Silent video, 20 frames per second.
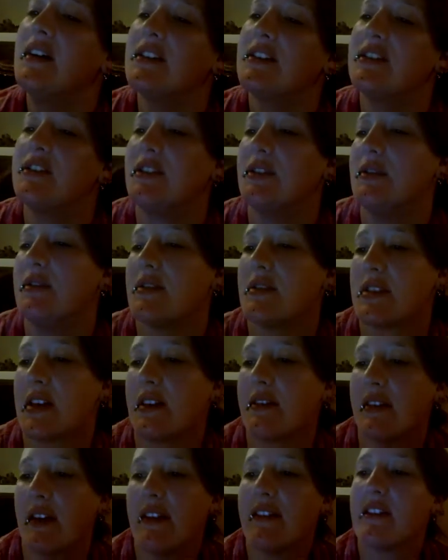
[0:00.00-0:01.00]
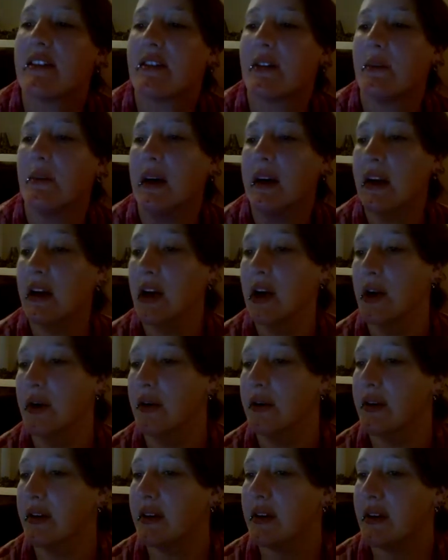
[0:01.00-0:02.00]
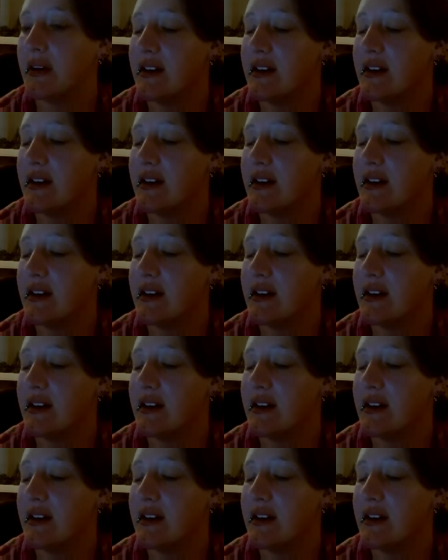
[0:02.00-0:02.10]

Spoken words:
to do stuff like this on my own.